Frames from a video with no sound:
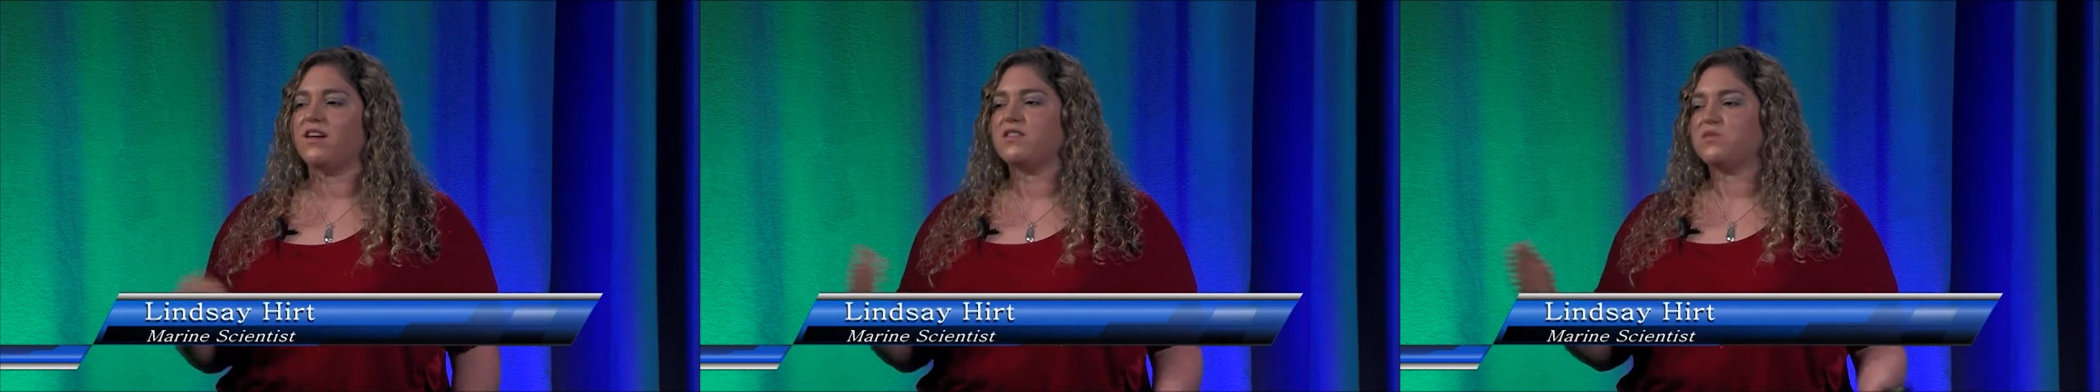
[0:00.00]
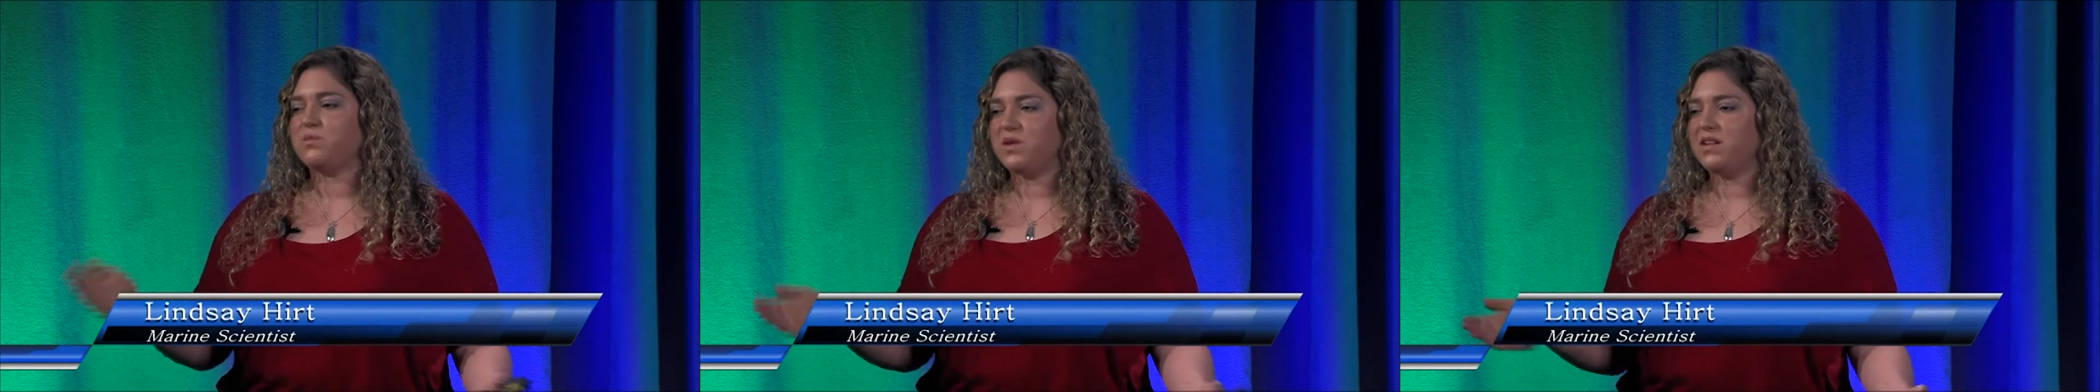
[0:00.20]

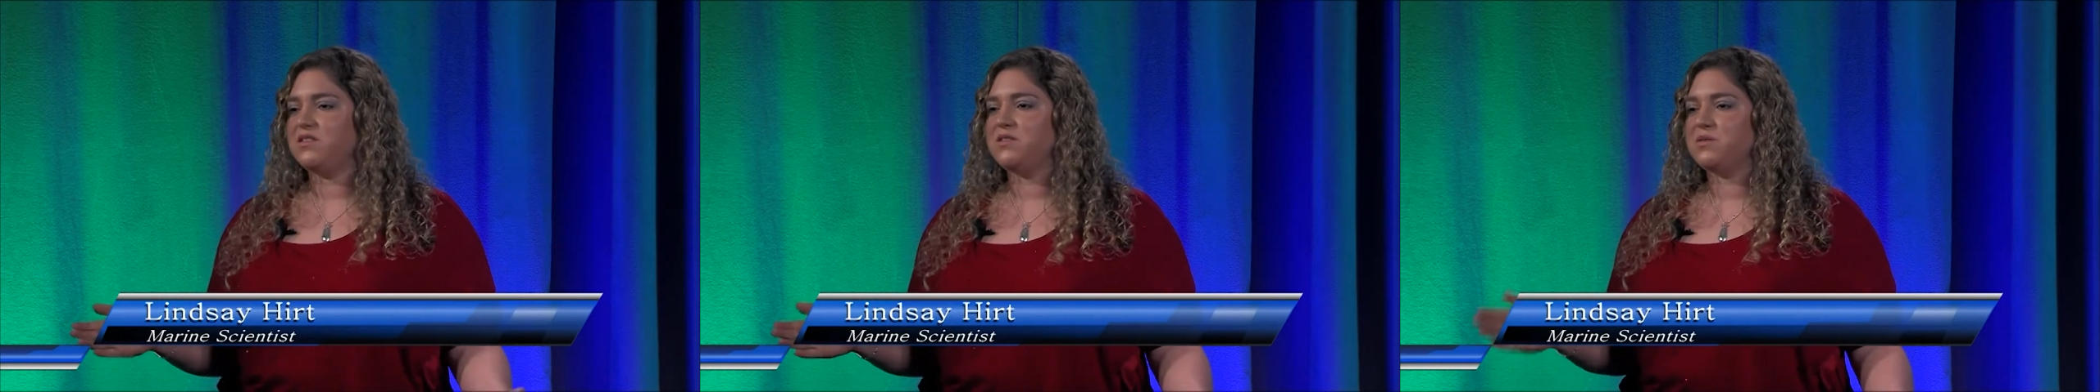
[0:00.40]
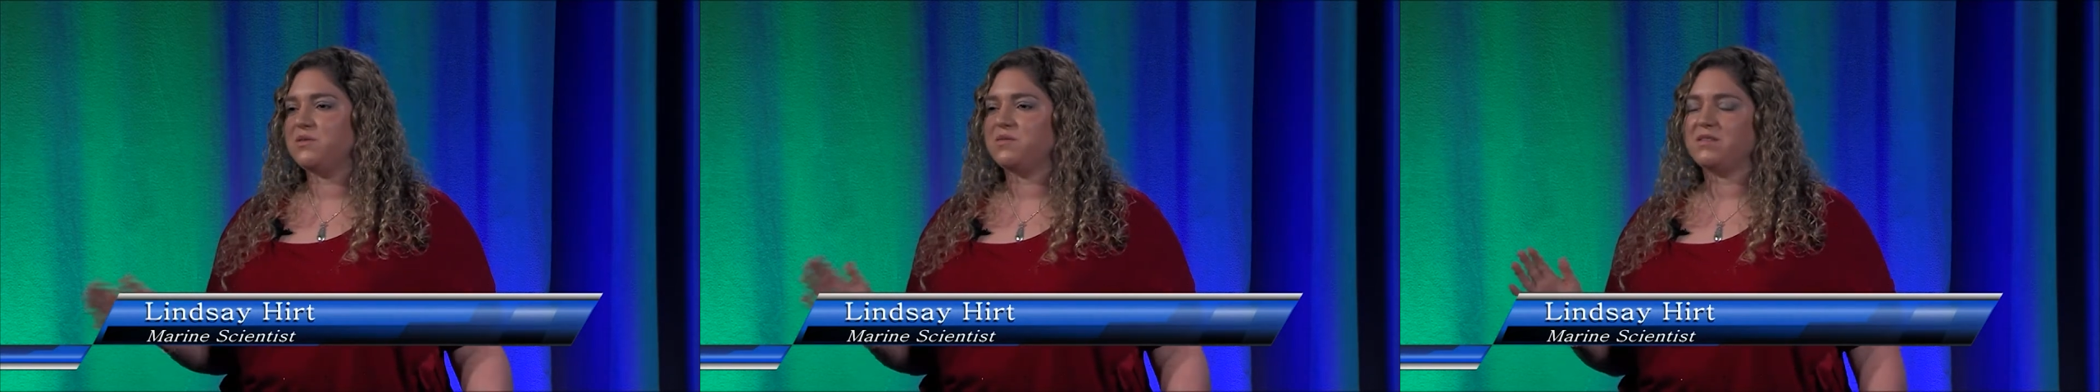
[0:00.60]
as we
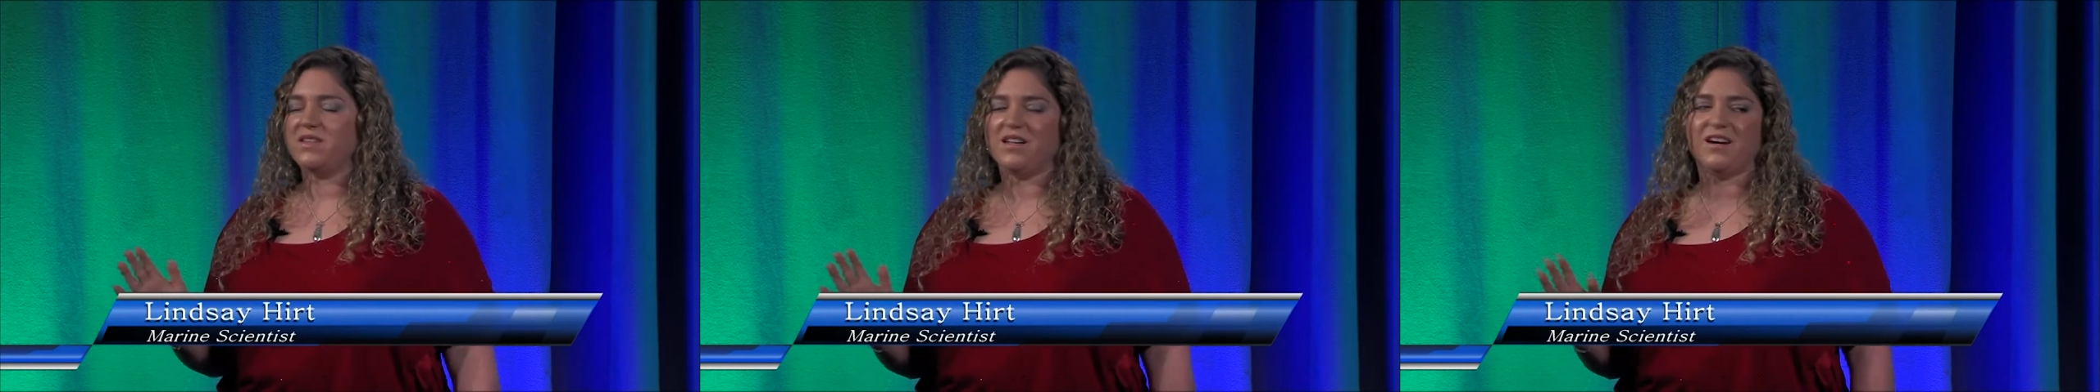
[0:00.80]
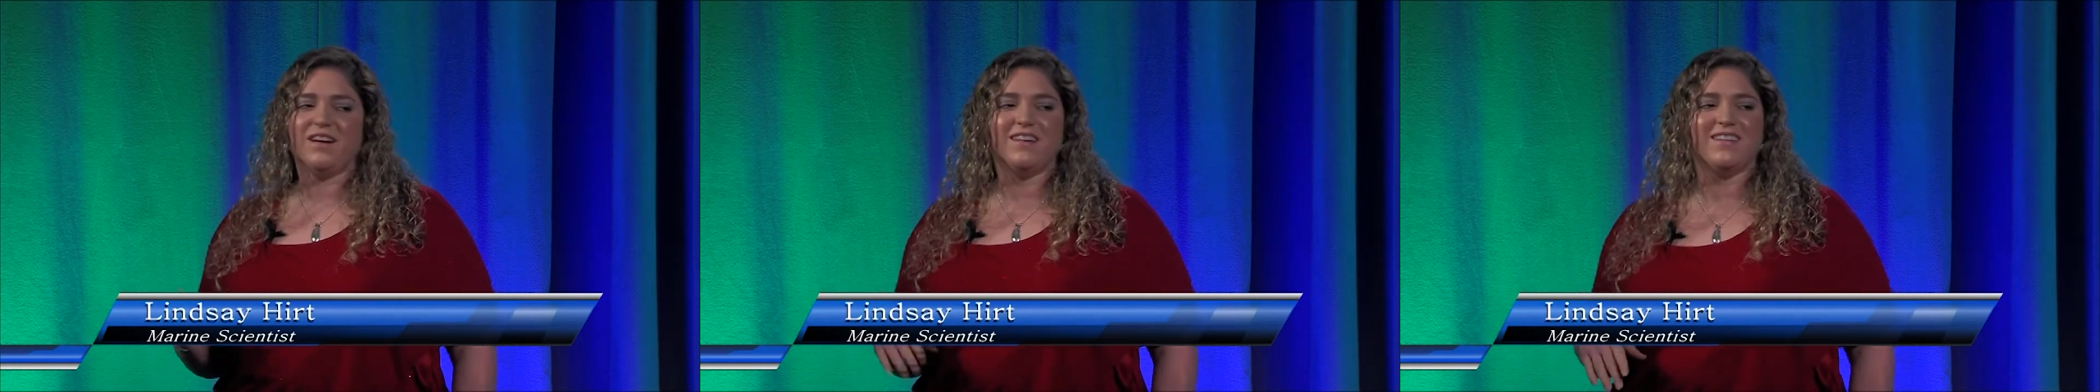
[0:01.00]
do
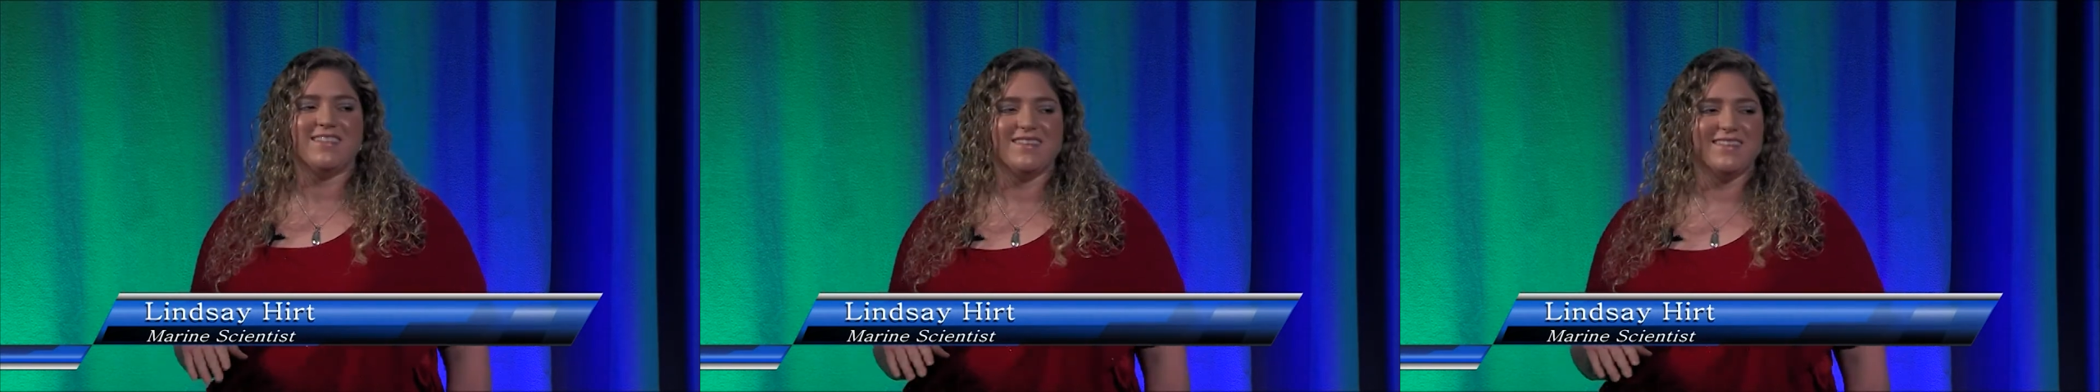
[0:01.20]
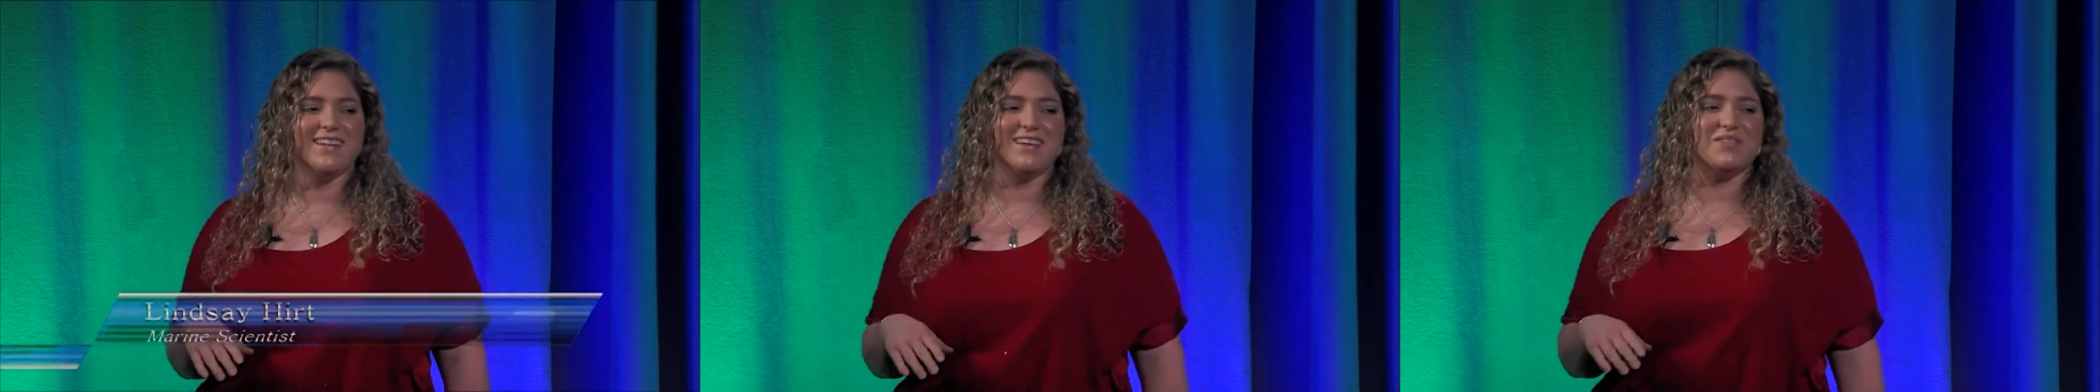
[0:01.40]
here
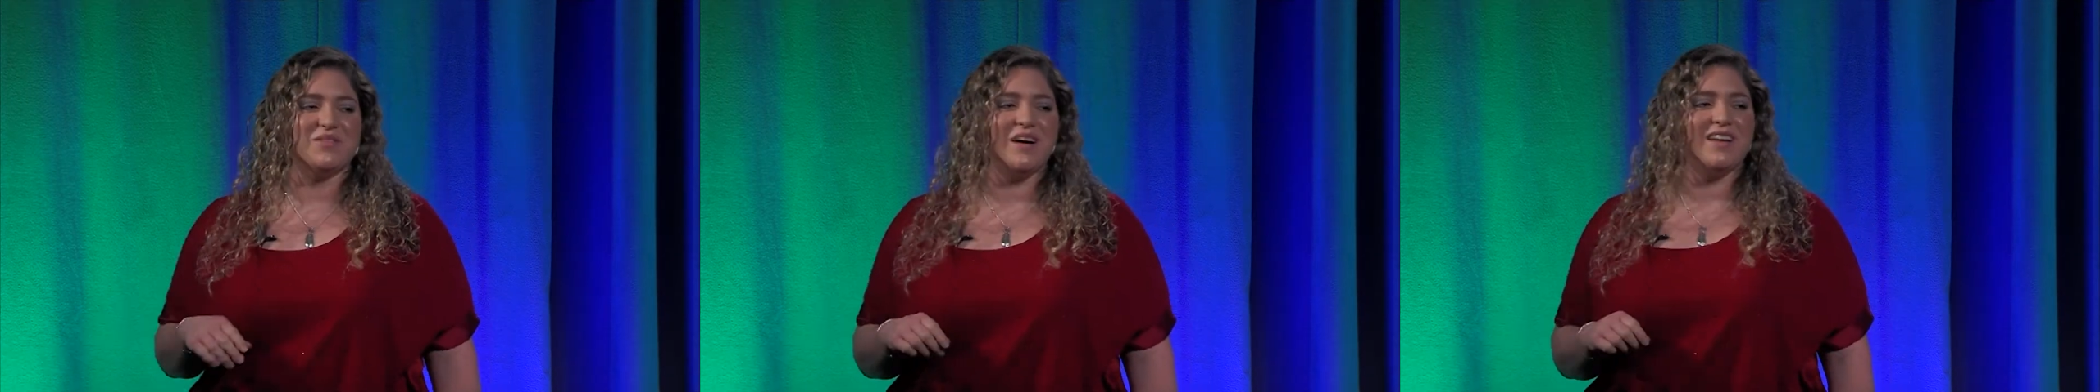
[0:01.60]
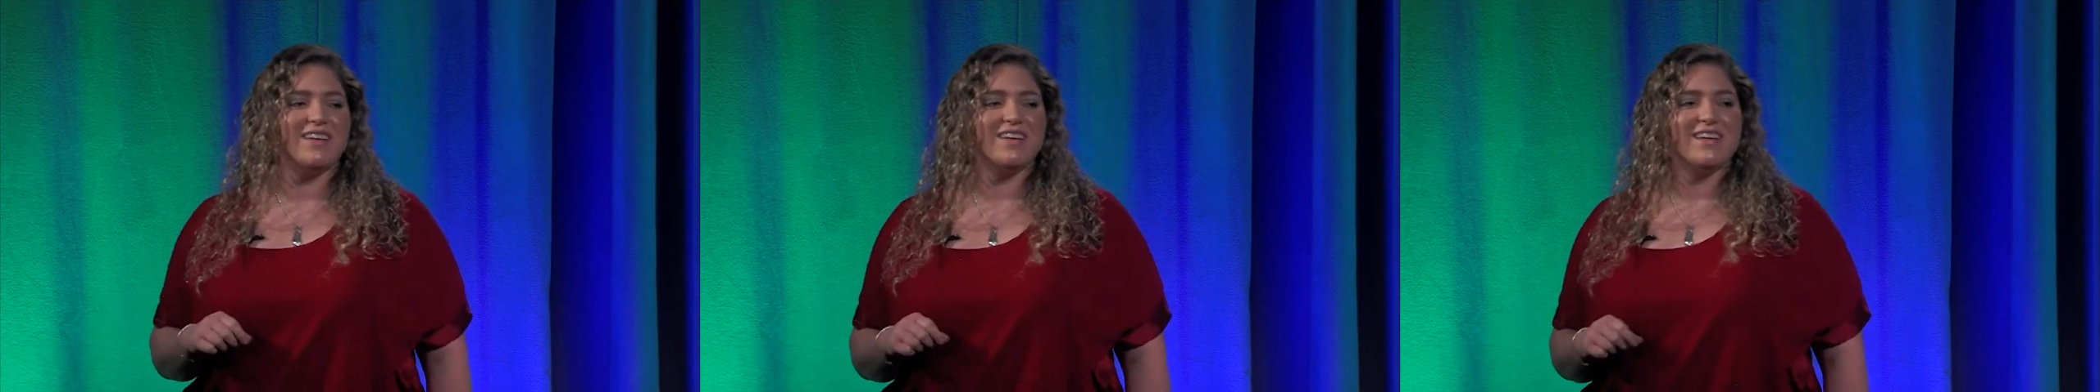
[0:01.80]
as
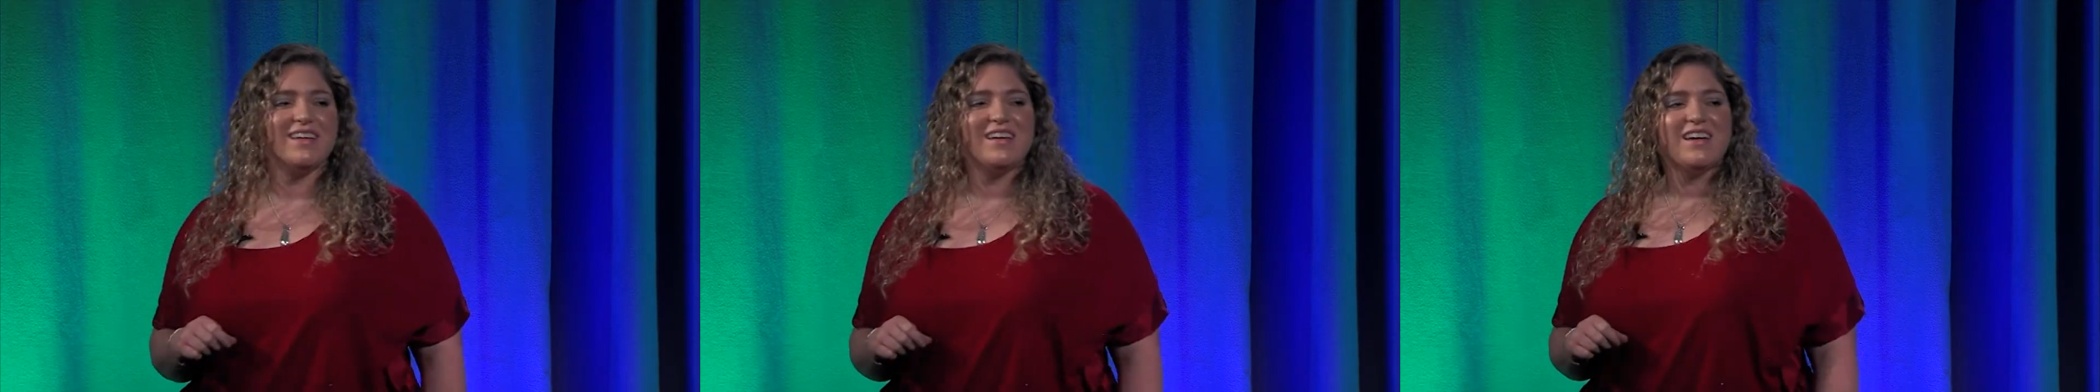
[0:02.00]
well.